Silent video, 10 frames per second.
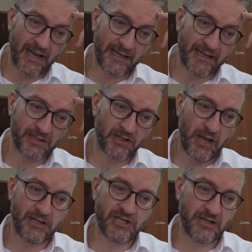get
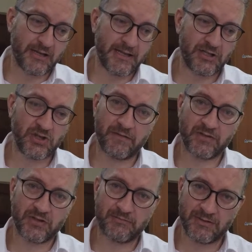
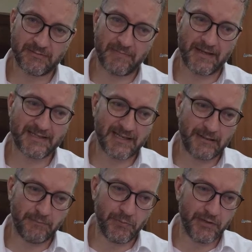JavaScript to basically
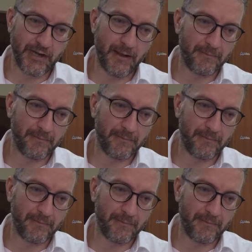boot it up.